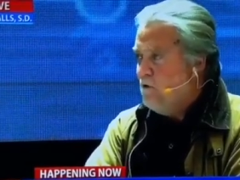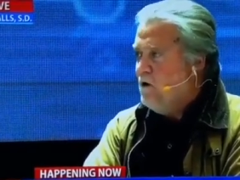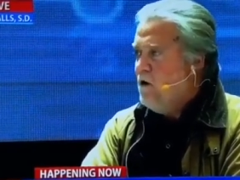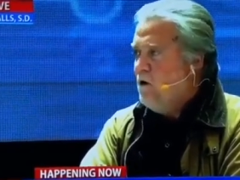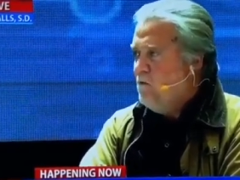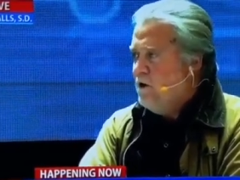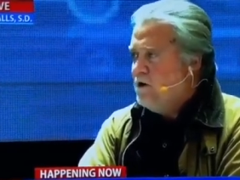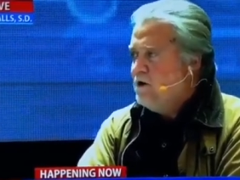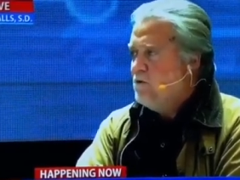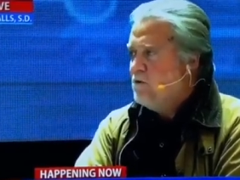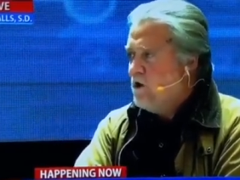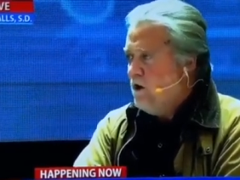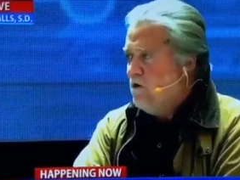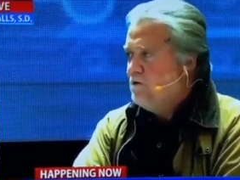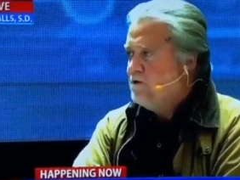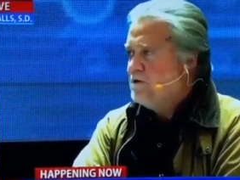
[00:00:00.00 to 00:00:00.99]
when you
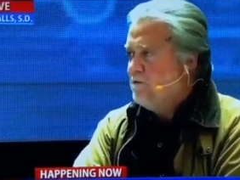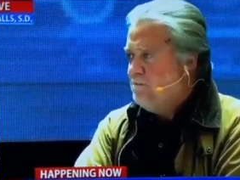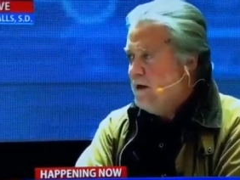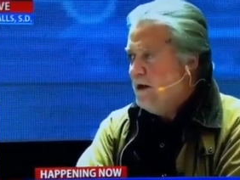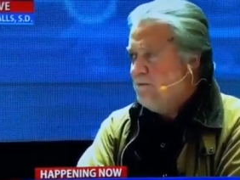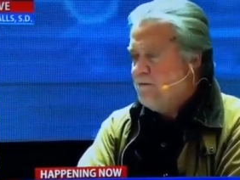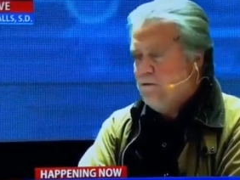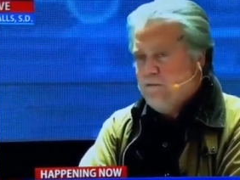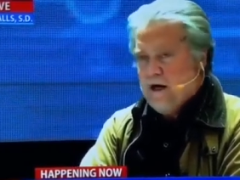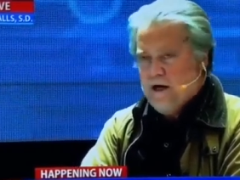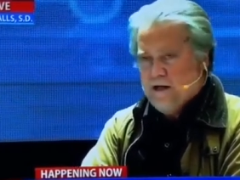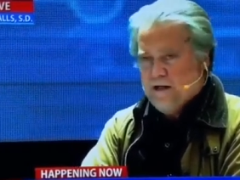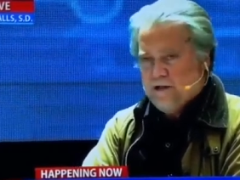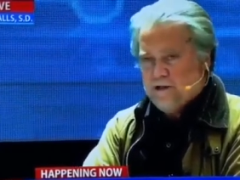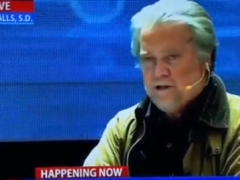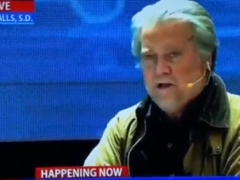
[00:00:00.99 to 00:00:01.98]
go to paper
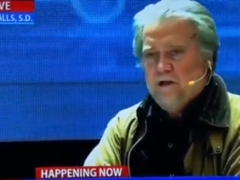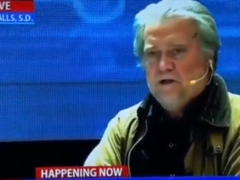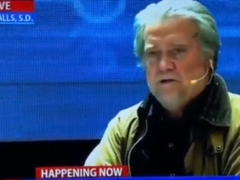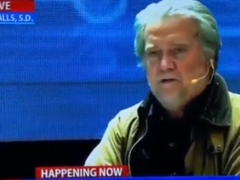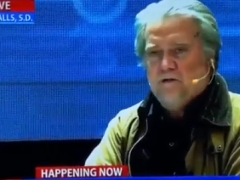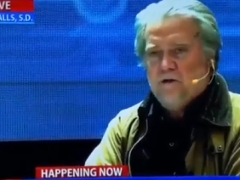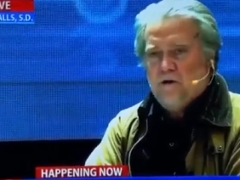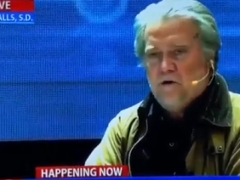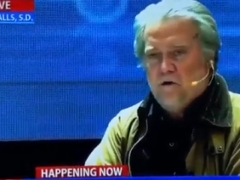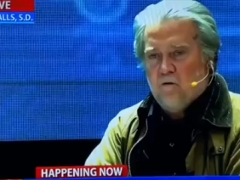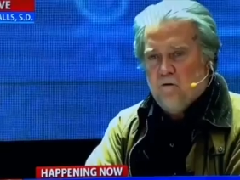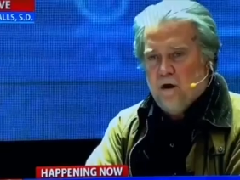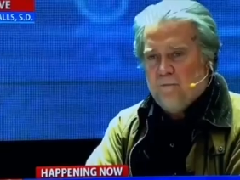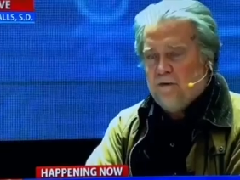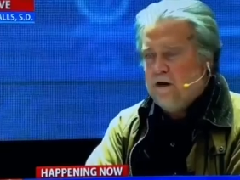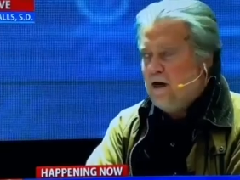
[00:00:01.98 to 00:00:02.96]
ballots. So they're going to
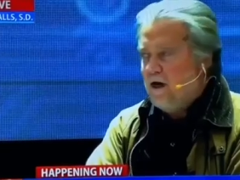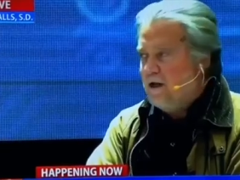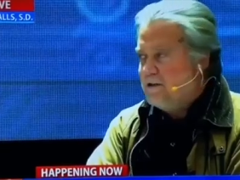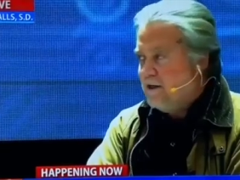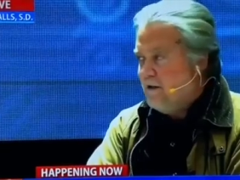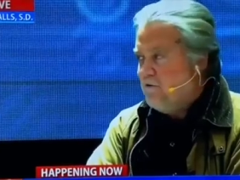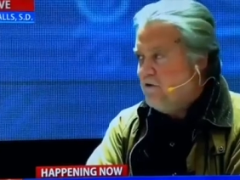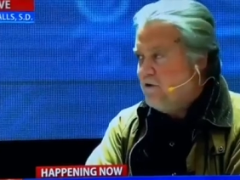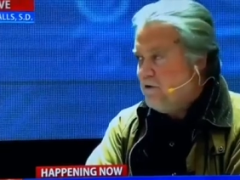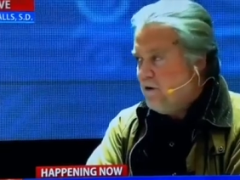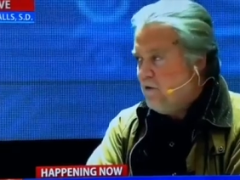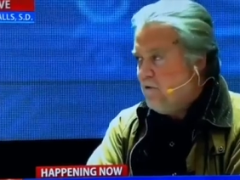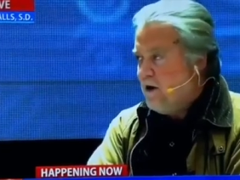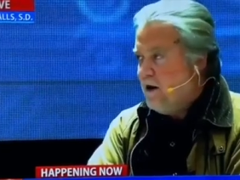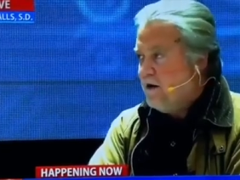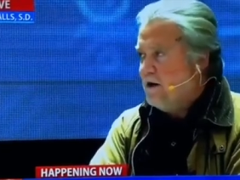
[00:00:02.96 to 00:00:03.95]
weaponize everything
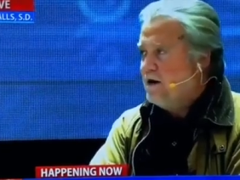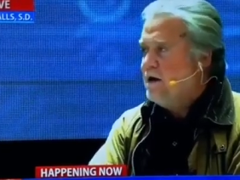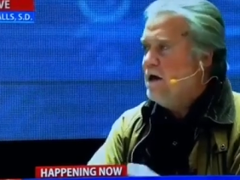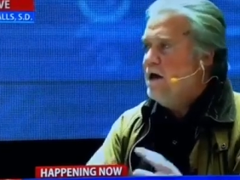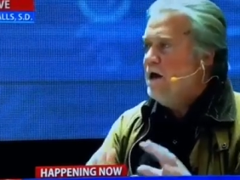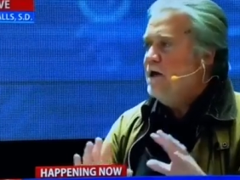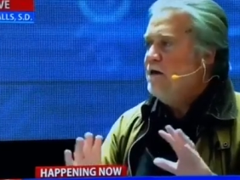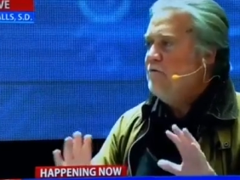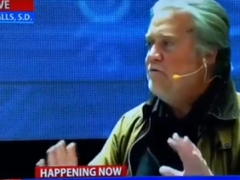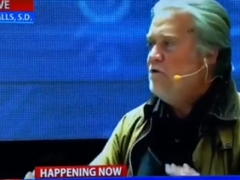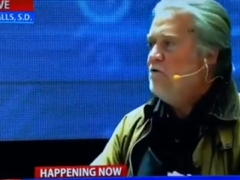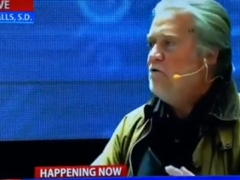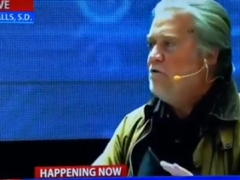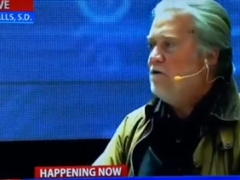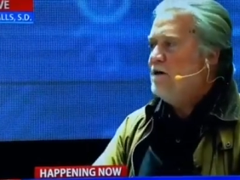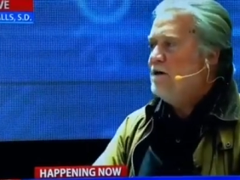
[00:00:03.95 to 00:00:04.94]
around it. And if
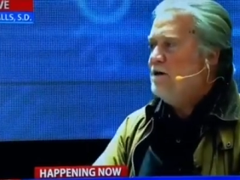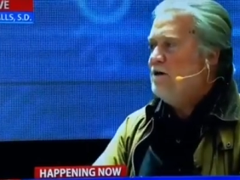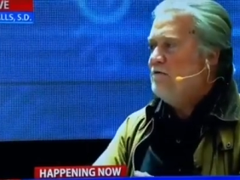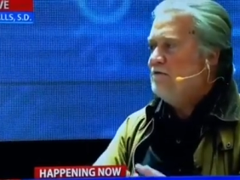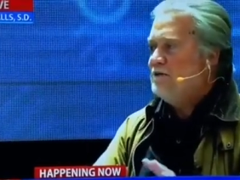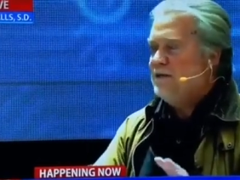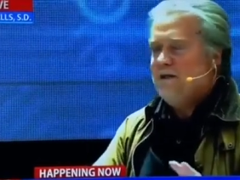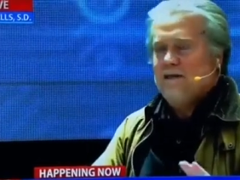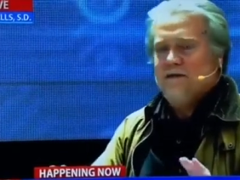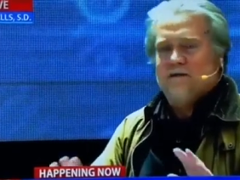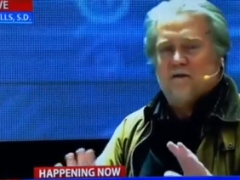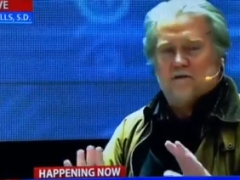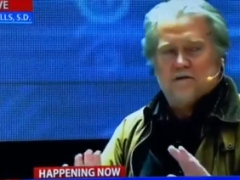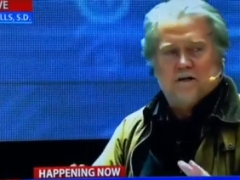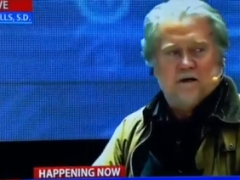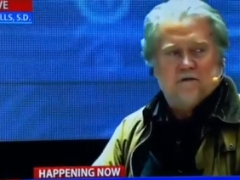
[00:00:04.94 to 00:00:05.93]
you think you've seen
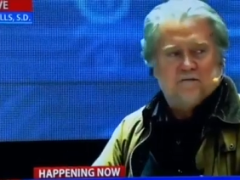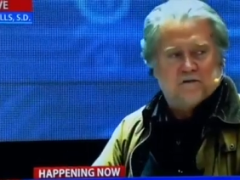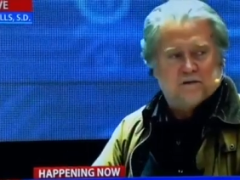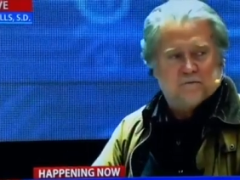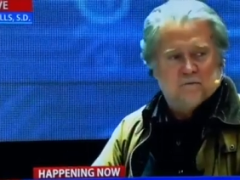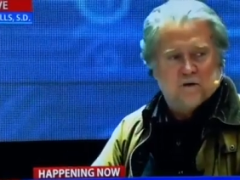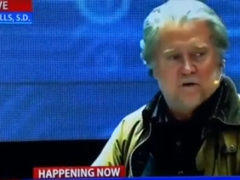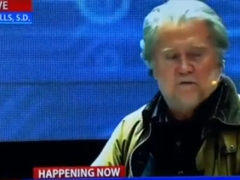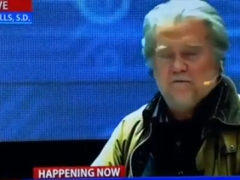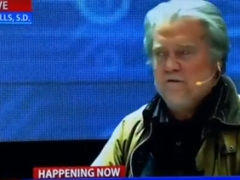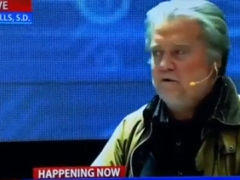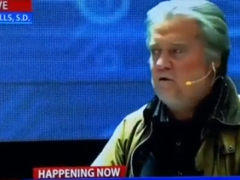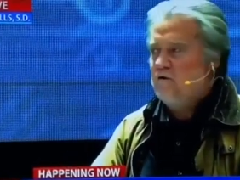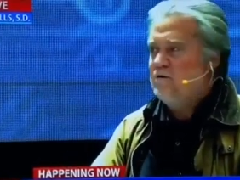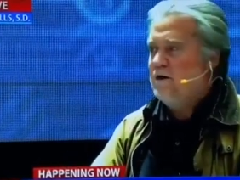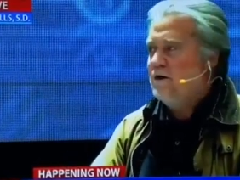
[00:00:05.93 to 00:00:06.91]
their toughest moves,
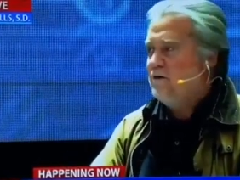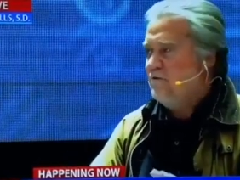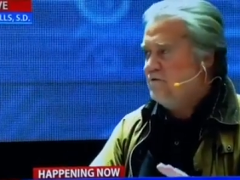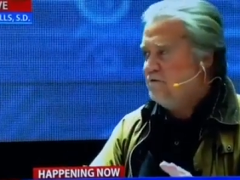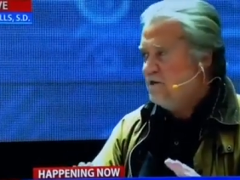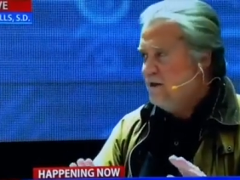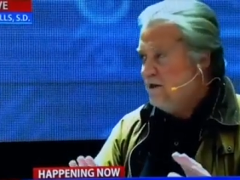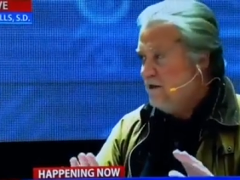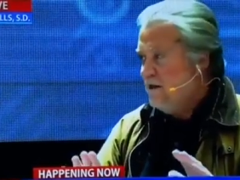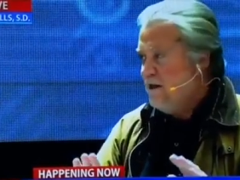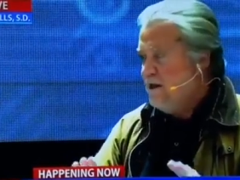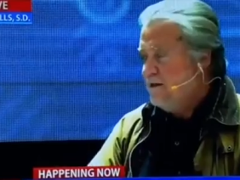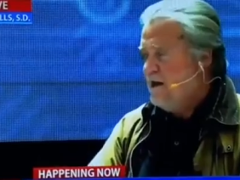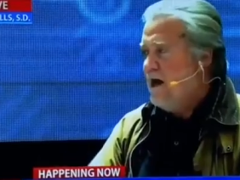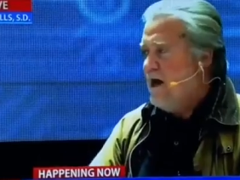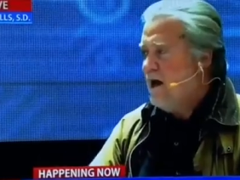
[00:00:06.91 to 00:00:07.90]
if you think you've seen
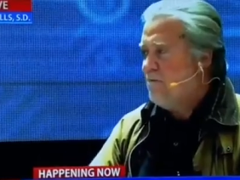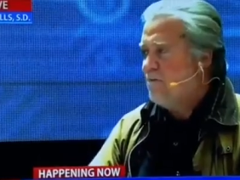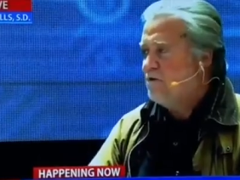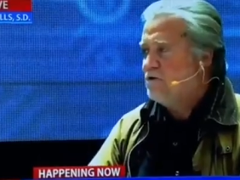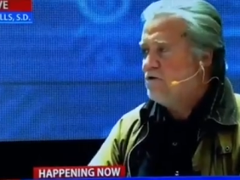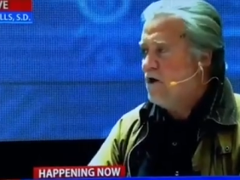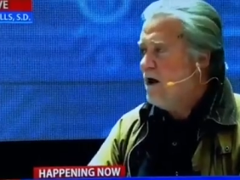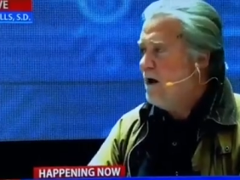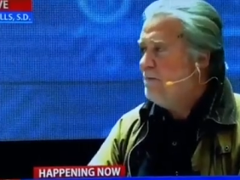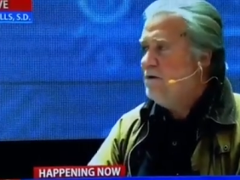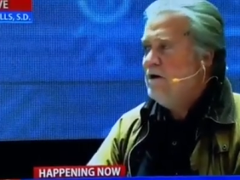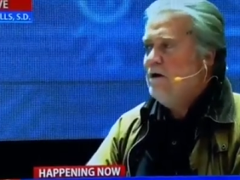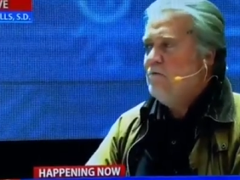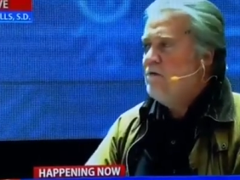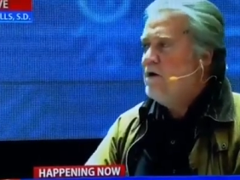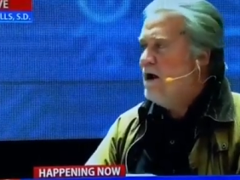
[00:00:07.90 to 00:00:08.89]
the hammer
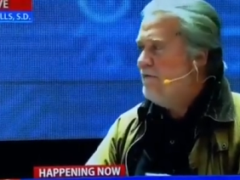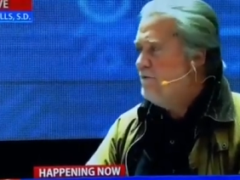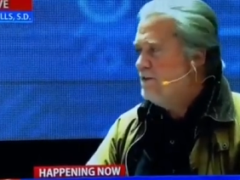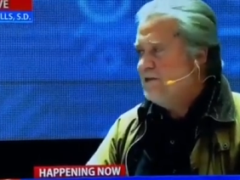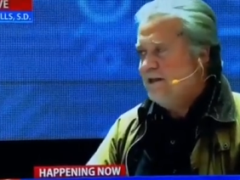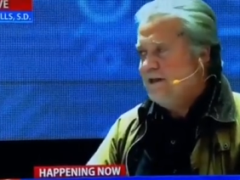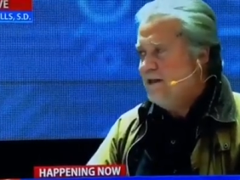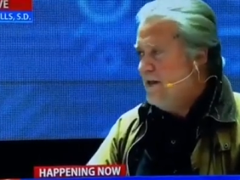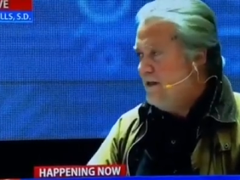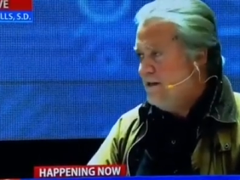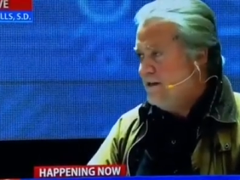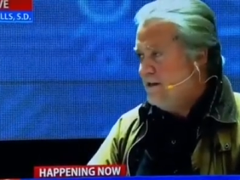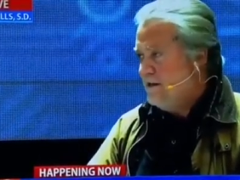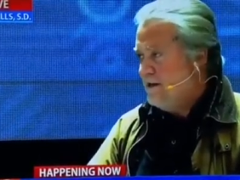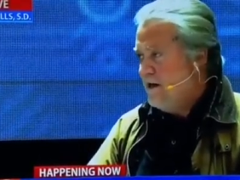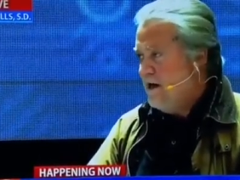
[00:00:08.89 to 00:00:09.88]
drop, we haven't seen
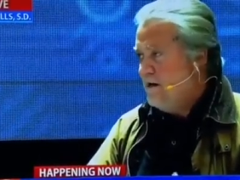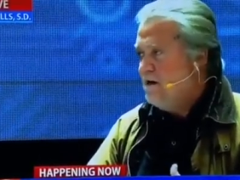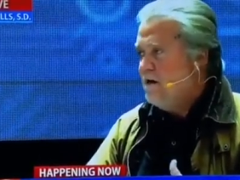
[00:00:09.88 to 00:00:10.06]
anything yet.